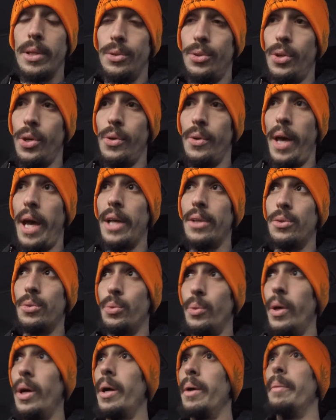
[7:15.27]
So
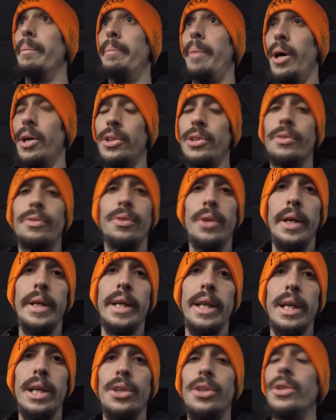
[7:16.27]
that's where a bunch of
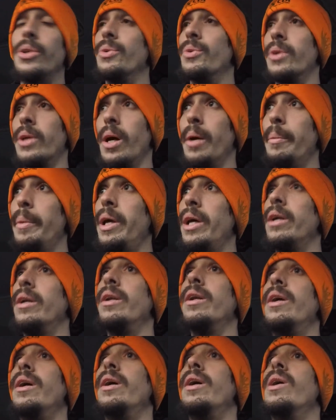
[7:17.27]
flooding issues come
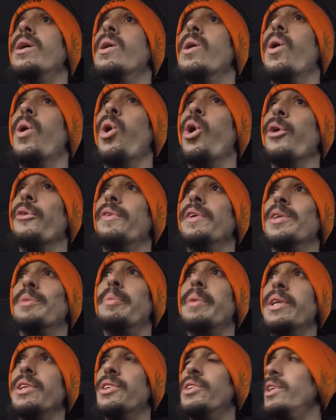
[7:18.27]
in. Or if it's
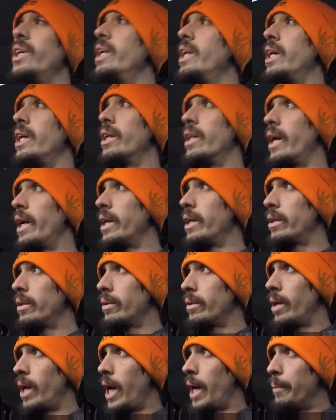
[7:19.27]
been sitting, like
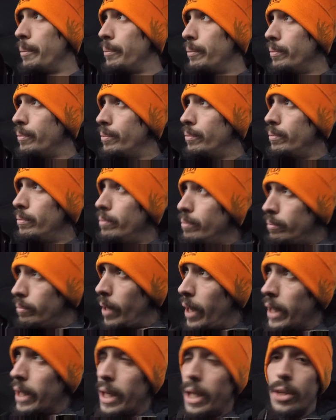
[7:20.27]
I
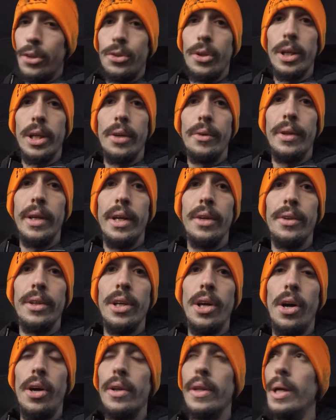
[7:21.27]
got a truck over there in
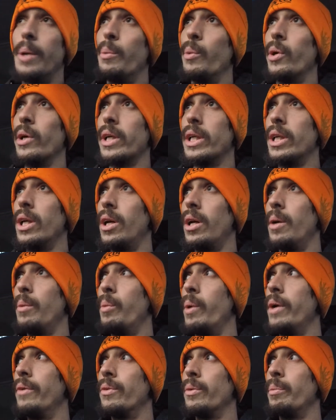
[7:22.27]
the yard that I'm working on,
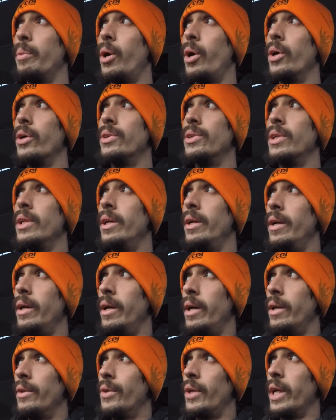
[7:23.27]
I'm waiting for parts.
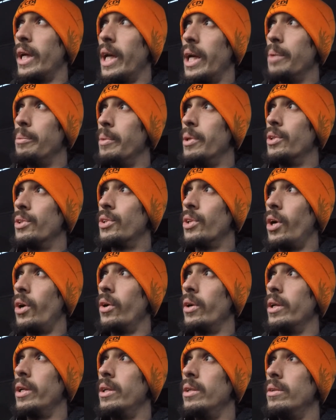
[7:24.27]
Thing hasn't been
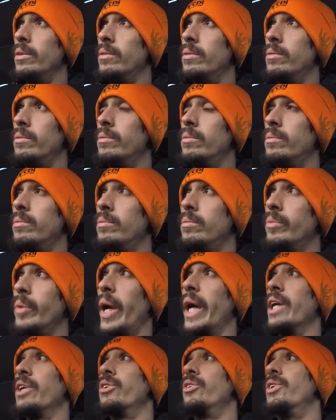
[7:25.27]
started, and
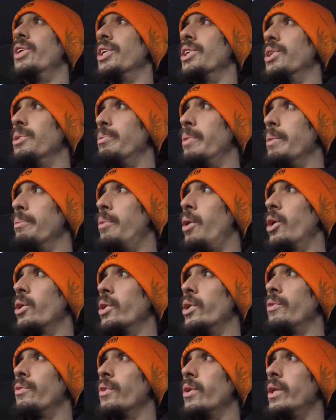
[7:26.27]
actually since it's been
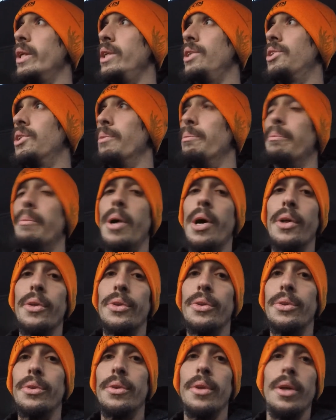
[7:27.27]
parked there for at least a month,